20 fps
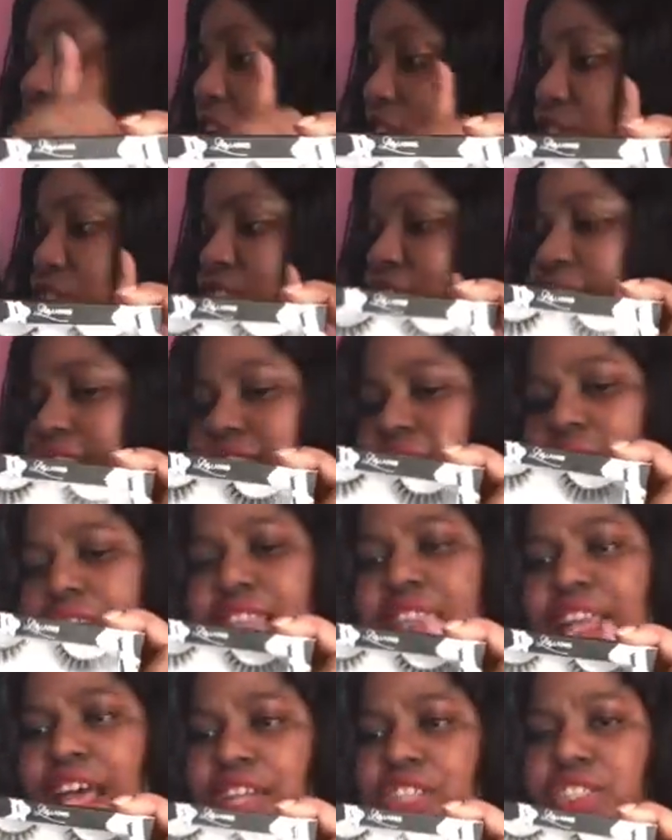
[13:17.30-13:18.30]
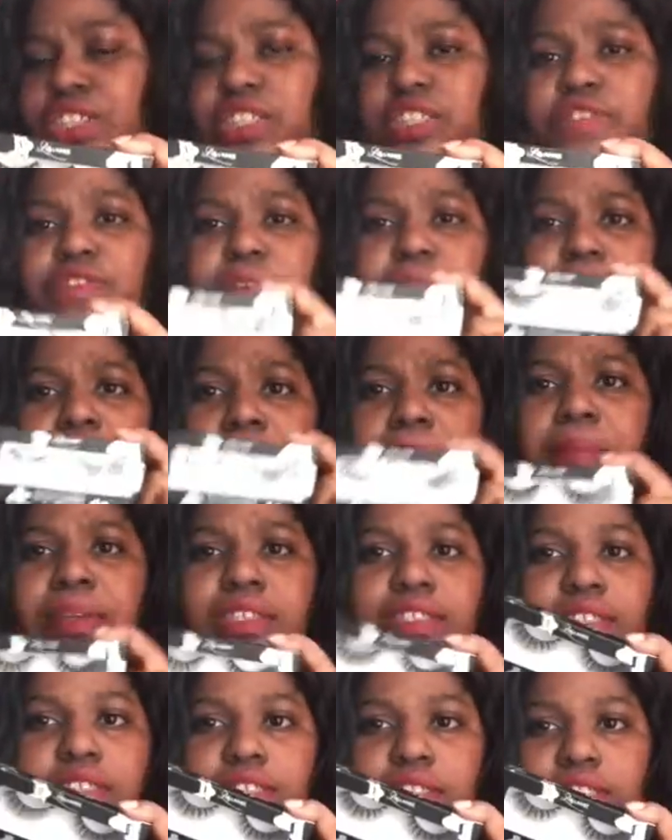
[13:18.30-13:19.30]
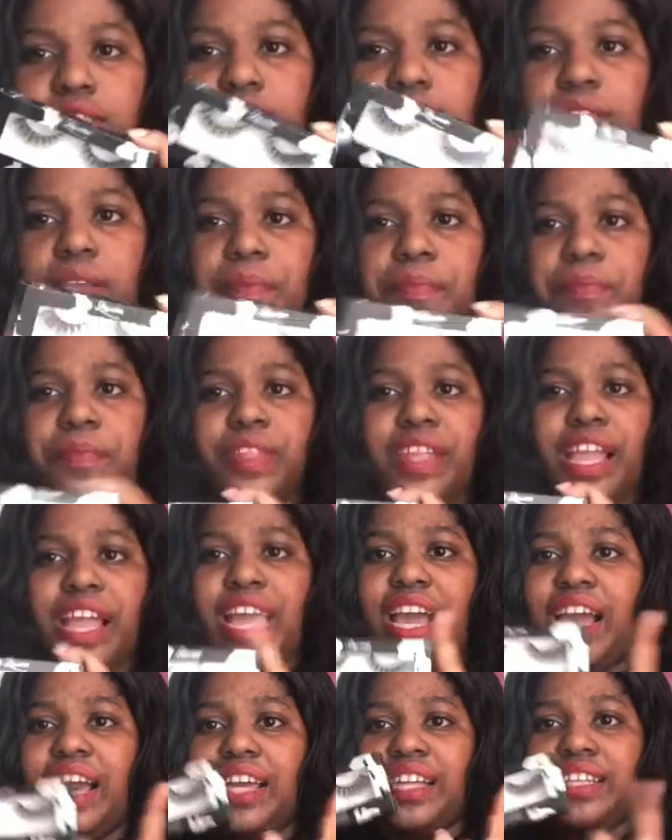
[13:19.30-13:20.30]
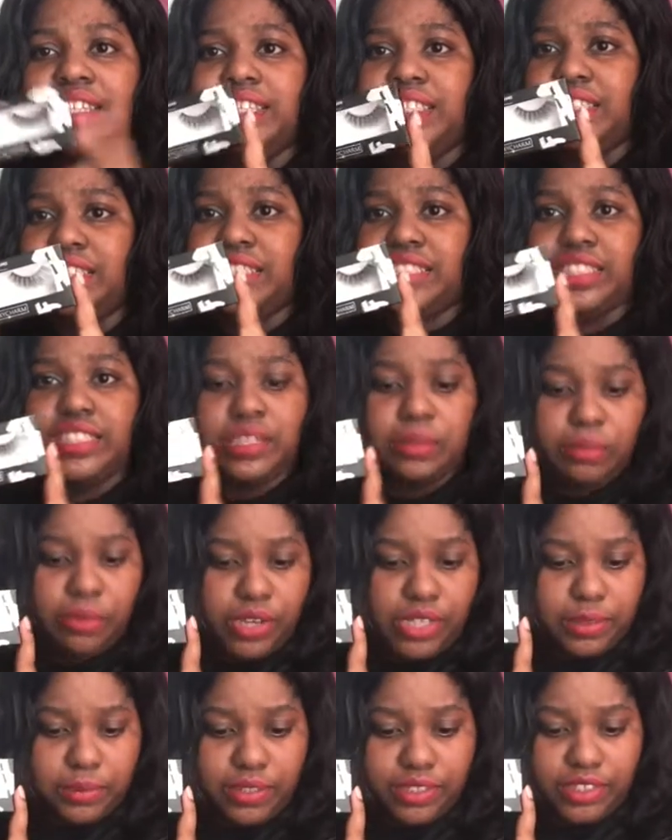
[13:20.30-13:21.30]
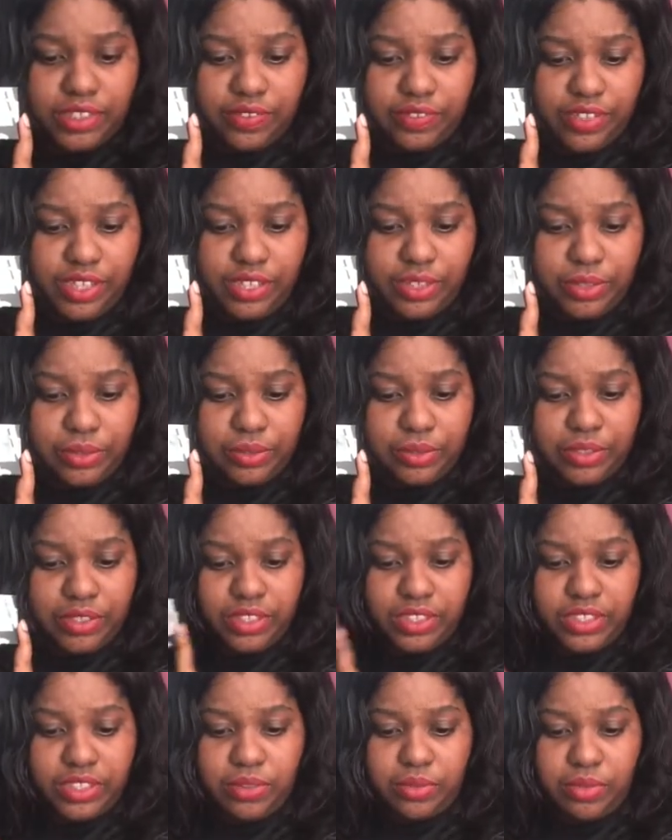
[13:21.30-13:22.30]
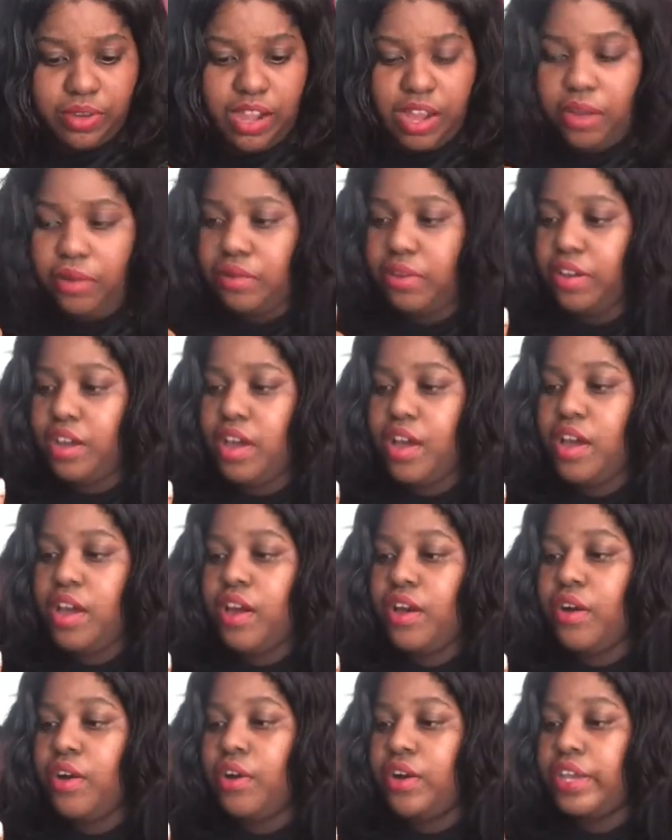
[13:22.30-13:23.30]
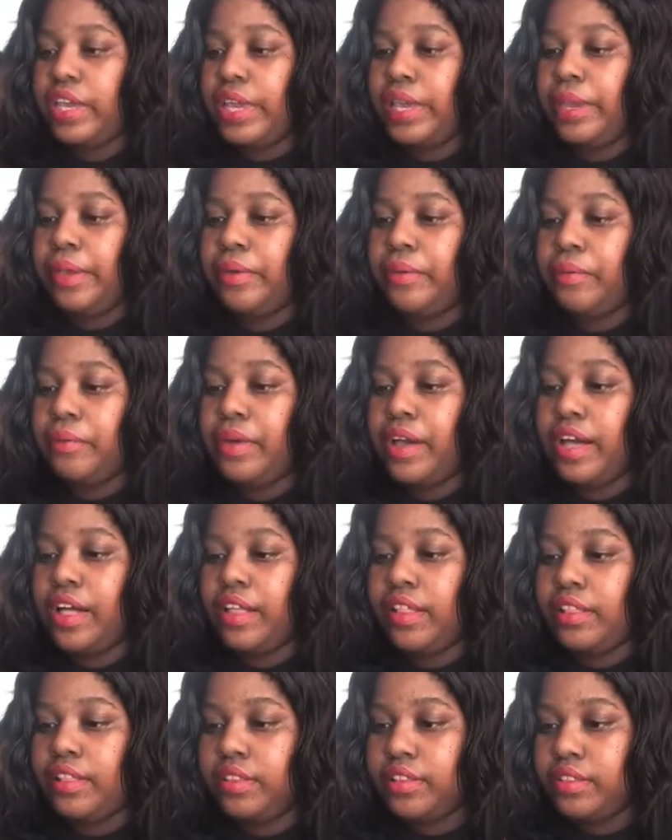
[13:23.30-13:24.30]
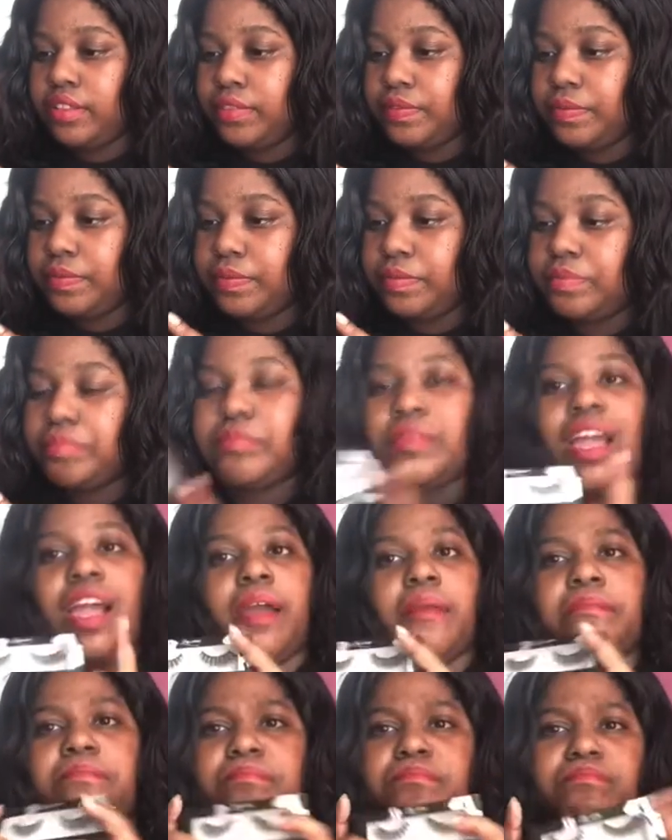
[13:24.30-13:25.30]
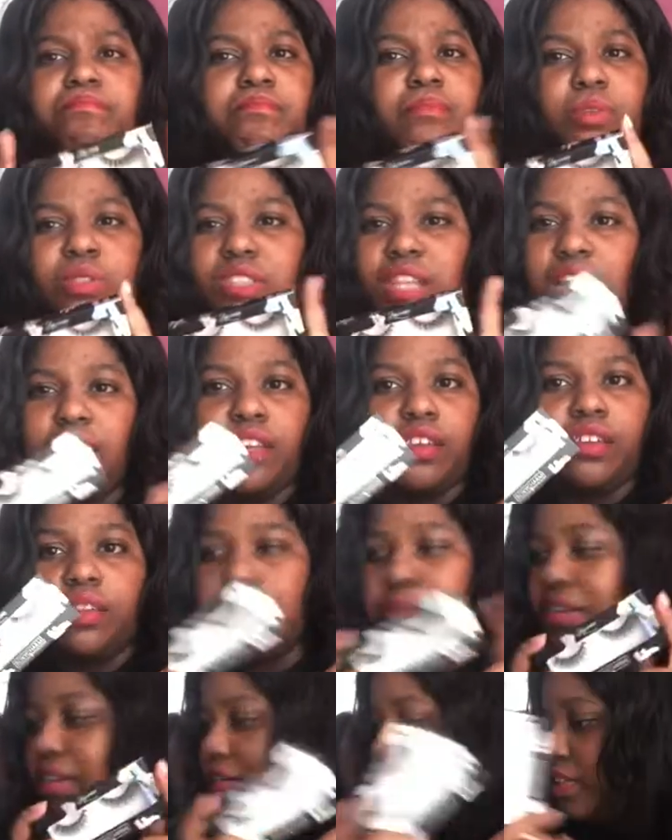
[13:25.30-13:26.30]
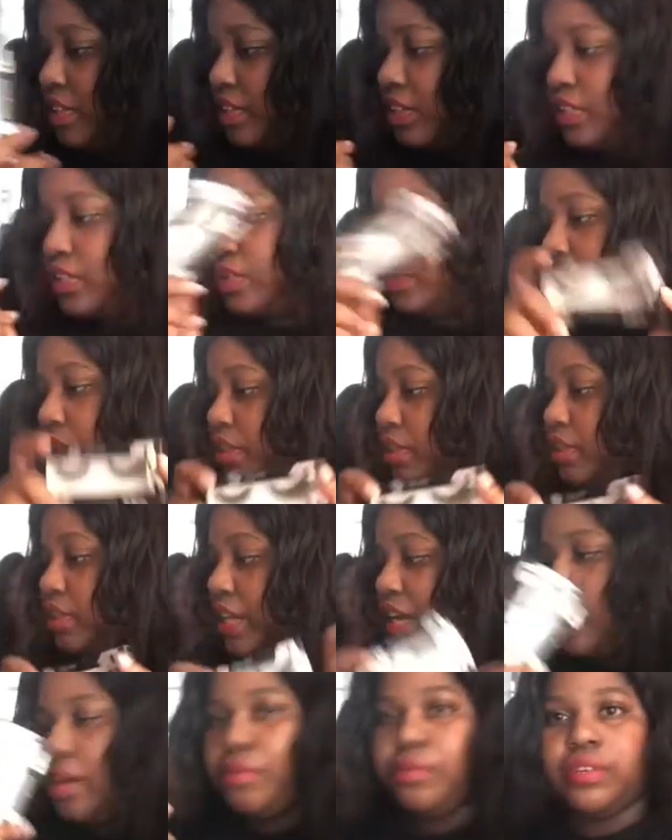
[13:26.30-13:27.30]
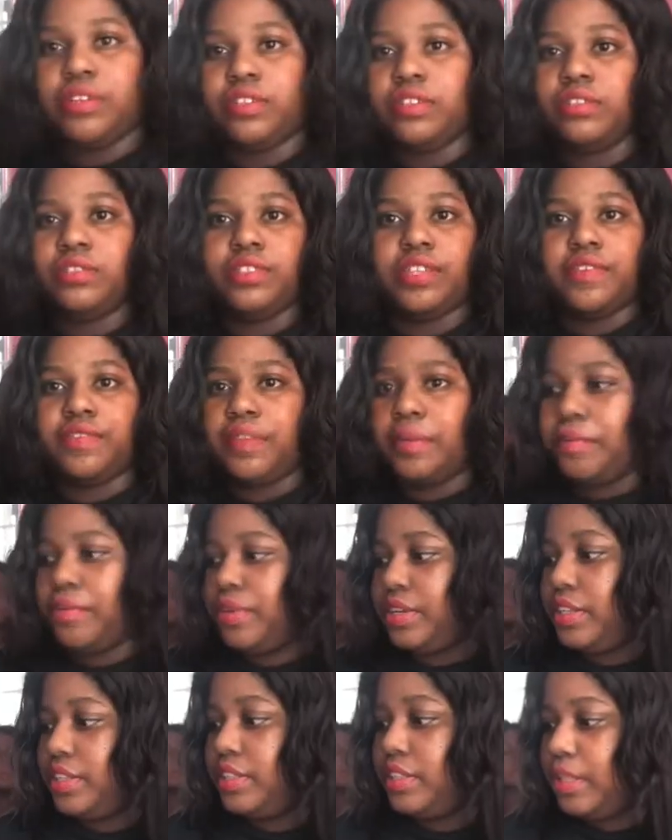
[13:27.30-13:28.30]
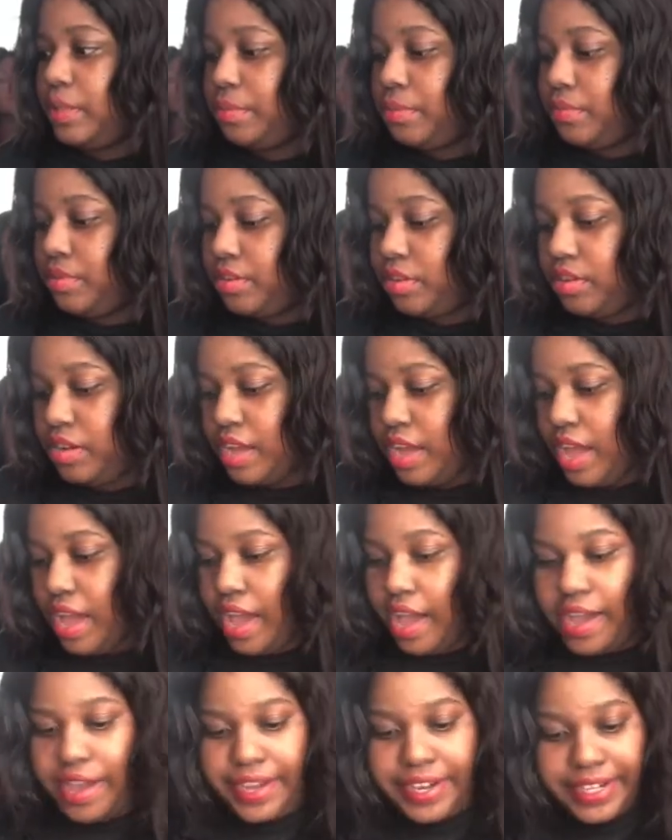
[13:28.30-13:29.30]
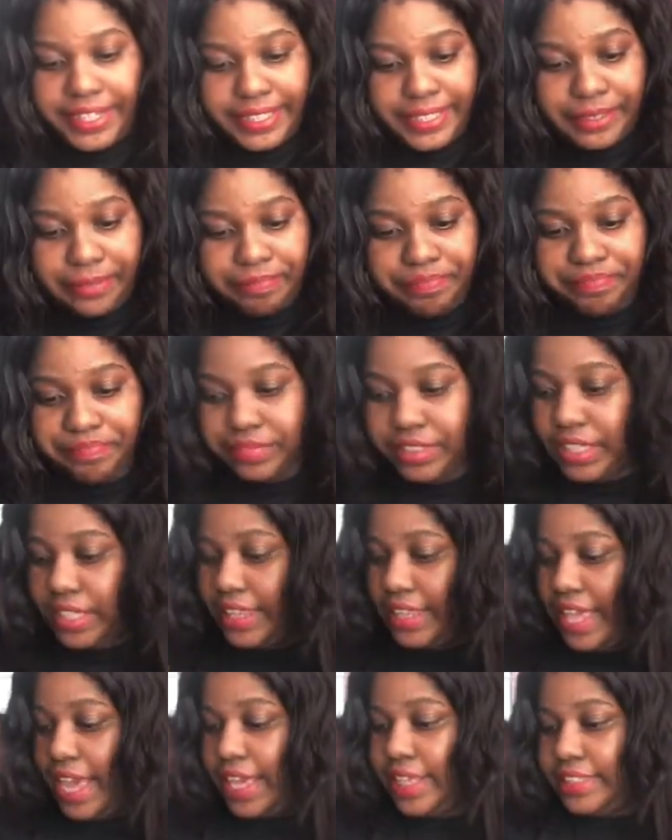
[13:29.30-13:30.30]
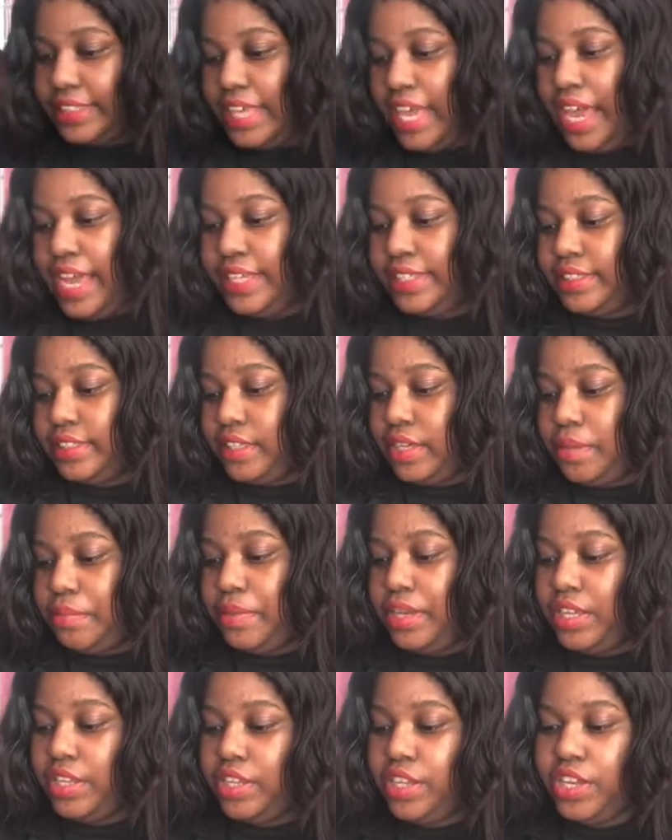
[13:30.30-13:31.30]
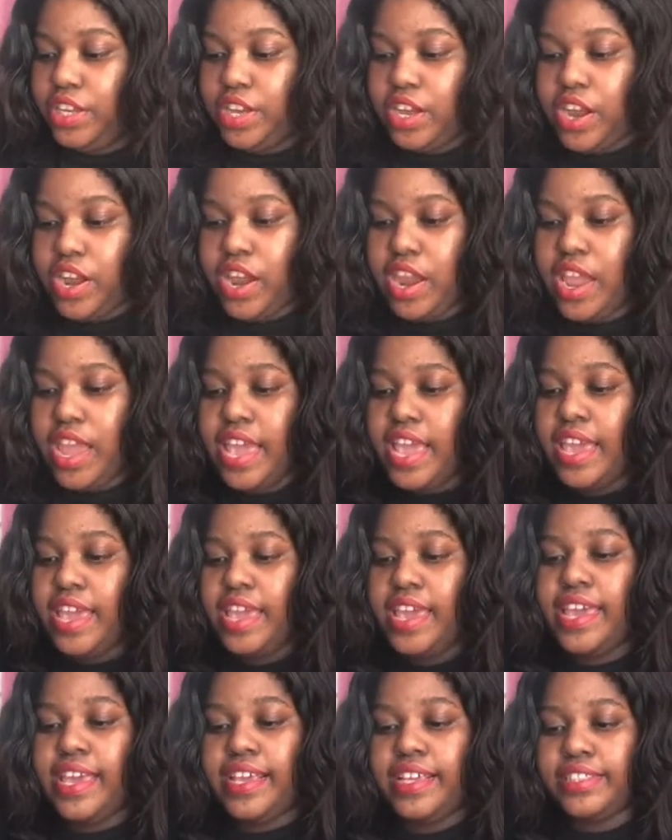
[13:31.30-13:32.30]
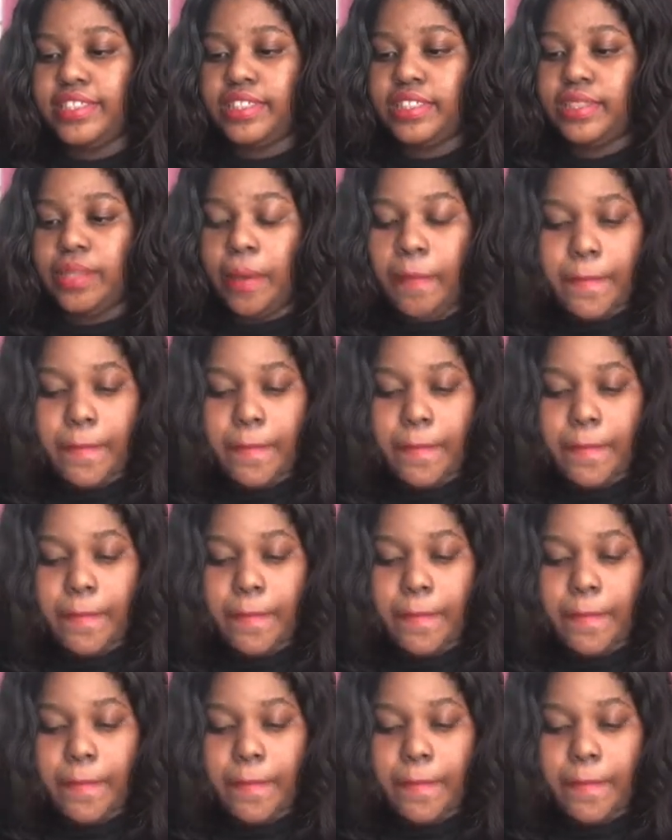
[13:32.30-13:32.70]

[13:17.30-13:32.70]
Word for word: sell lashes for my business, and these are still more expensive than those. Wow. Okay, well, I'm most likely going to be giving these away, so I will give them away in December. The next item in here is the